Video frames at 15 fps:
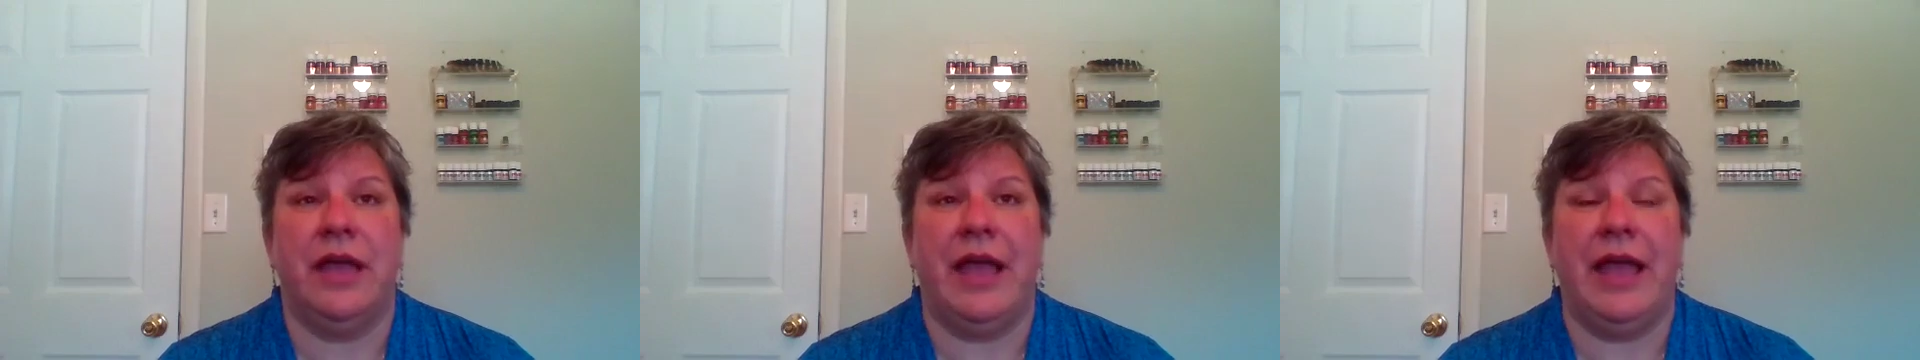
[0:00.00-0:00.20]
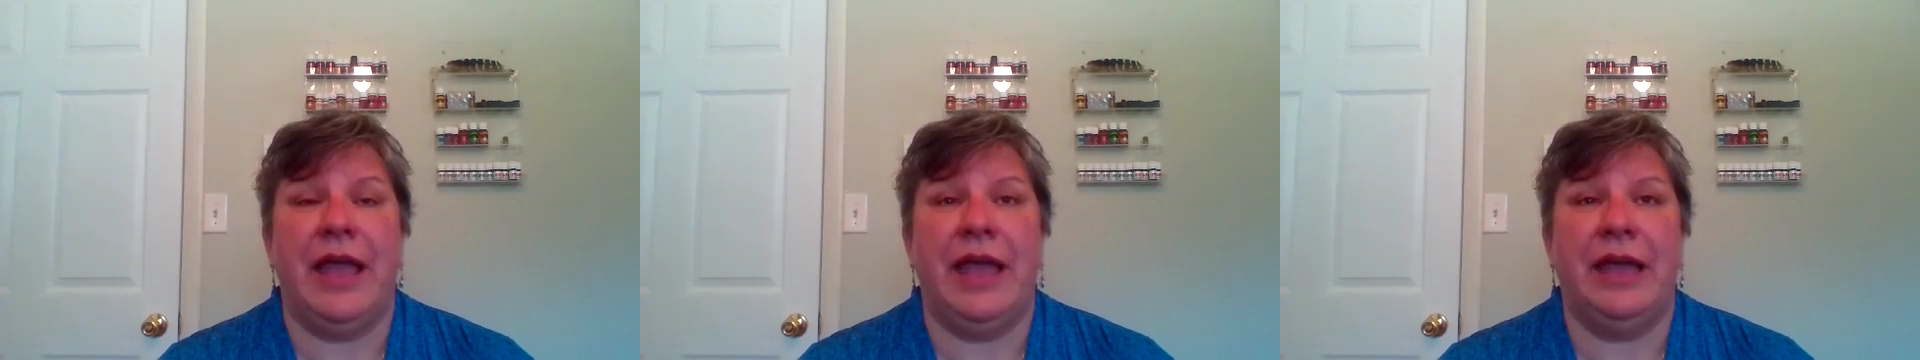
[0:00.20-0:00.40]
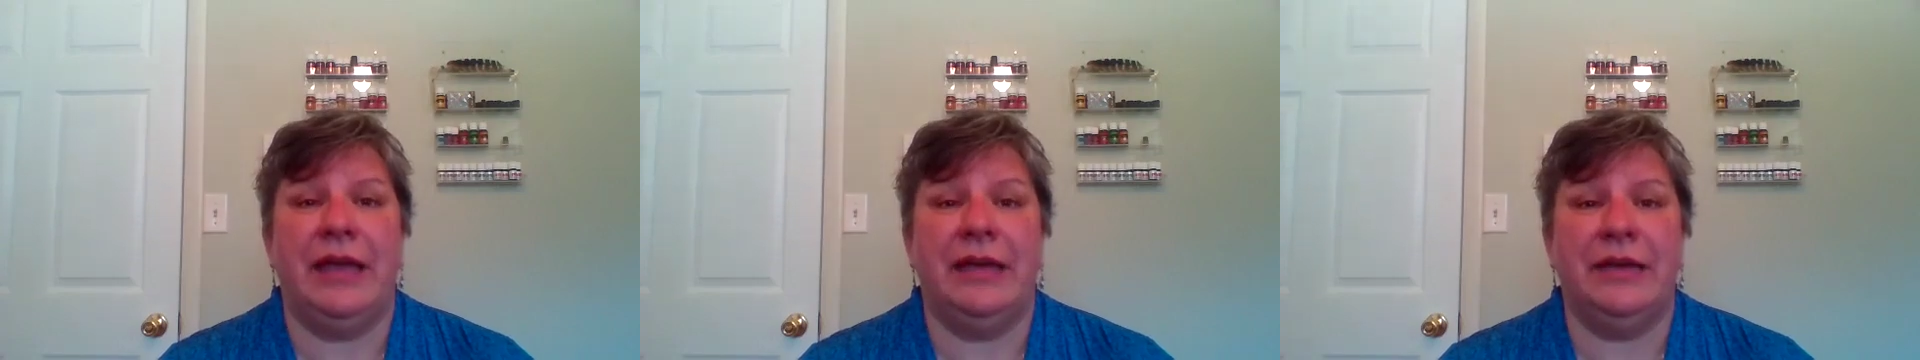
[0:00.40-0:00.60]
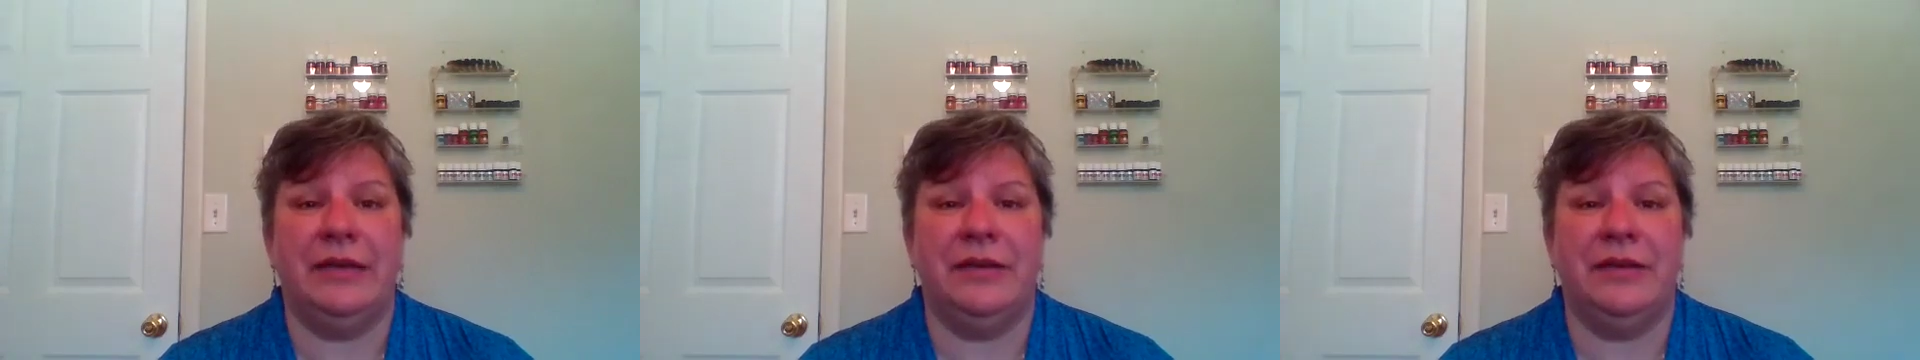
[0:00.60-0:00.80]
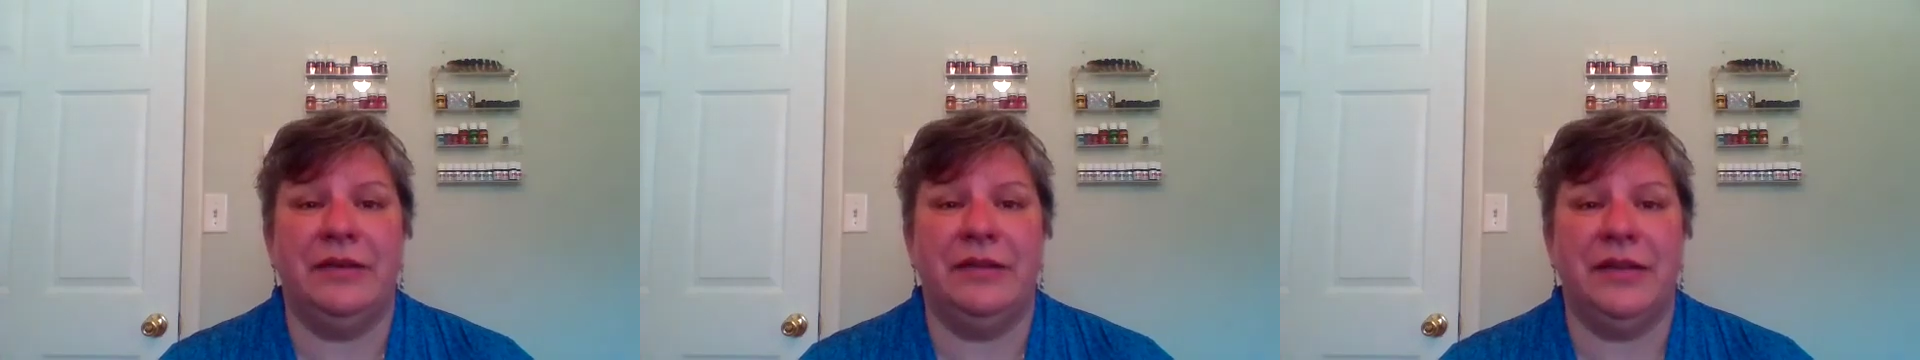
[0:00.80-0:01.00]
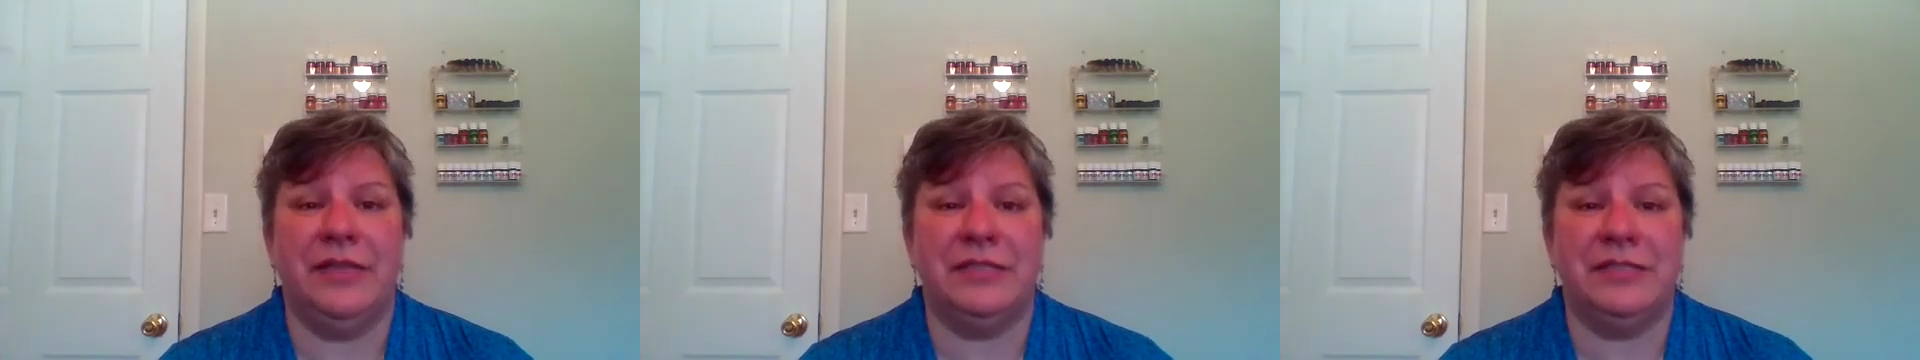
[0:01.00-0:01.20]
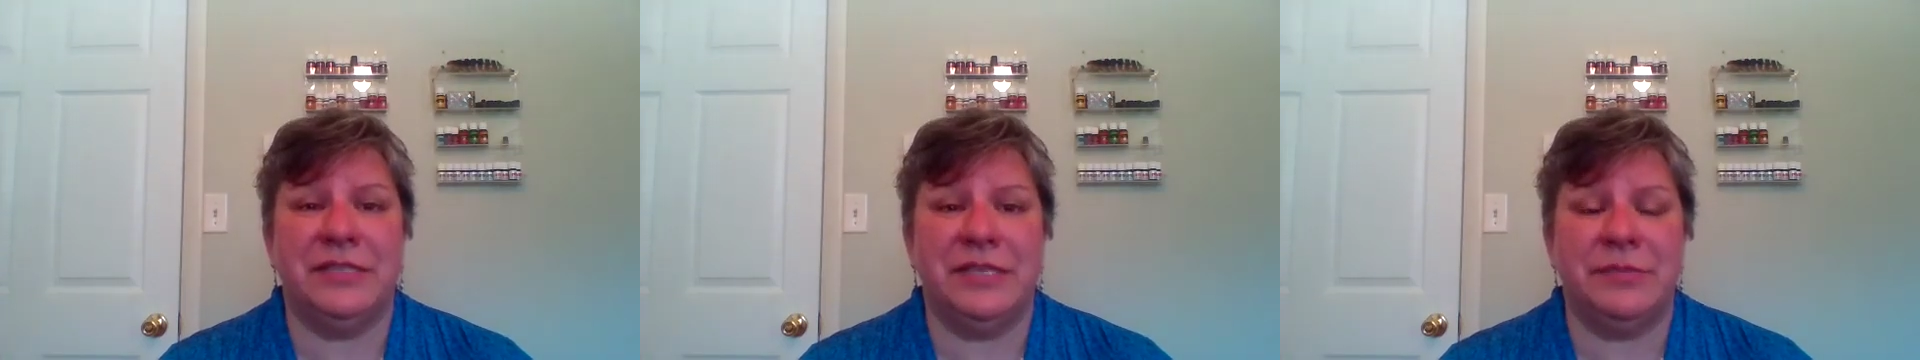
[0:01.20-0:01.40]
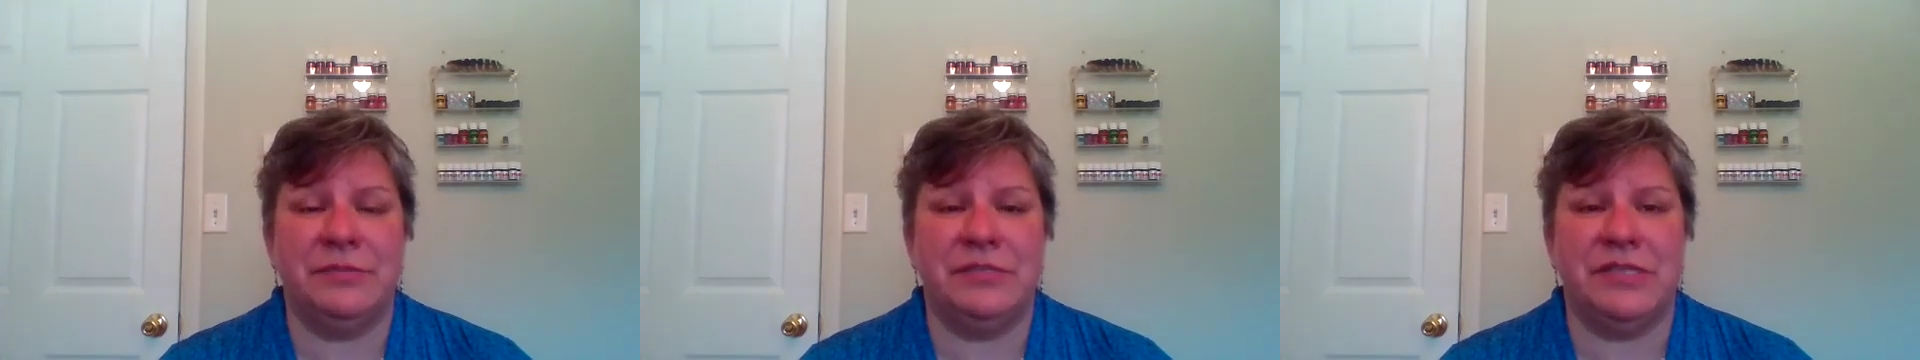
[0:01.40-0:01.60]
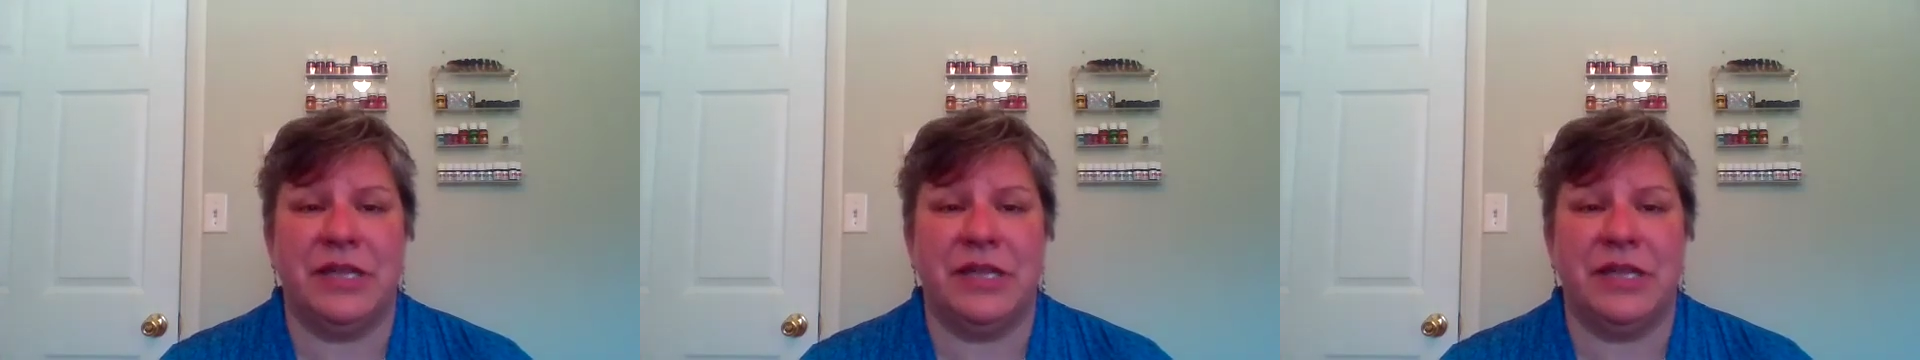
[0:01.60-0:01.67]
And it seems